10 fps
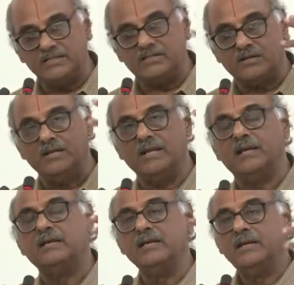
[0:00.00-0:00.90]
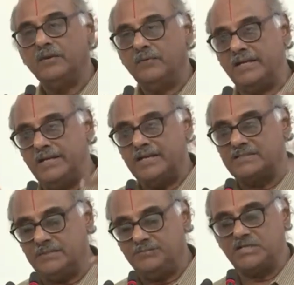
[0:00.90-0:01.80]
all only
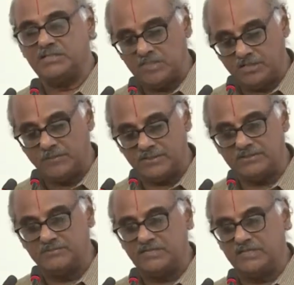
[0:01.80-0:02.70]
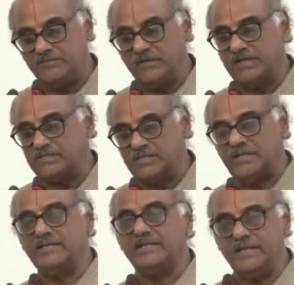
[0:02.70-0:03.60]
assumptions and presumption. We are still
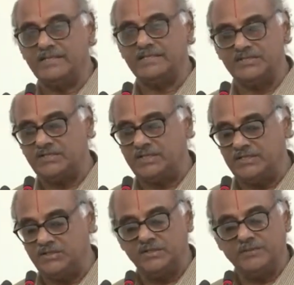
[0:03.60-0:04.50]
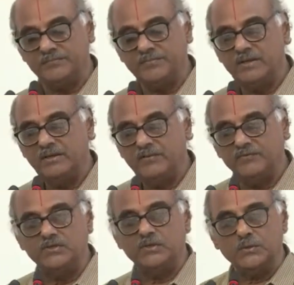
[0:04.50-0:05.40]
in the nascent stage.
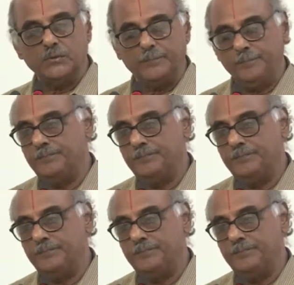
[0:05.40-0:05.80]
We don't know.